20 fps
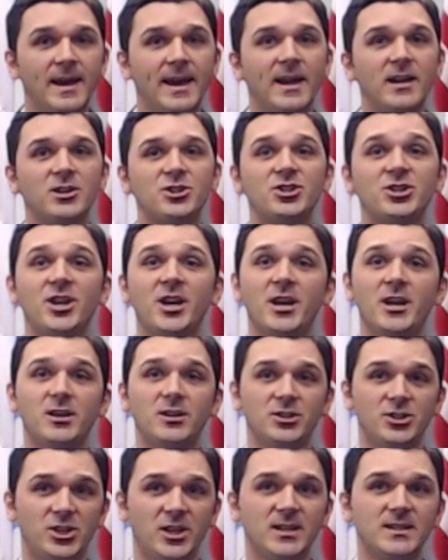and share
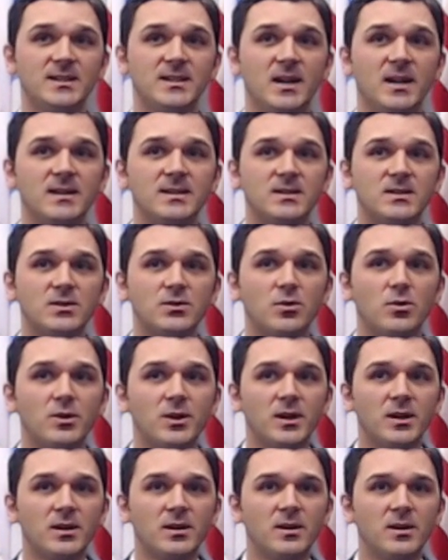JCI's
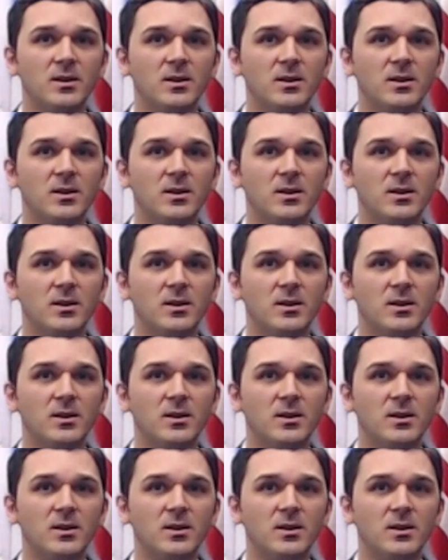story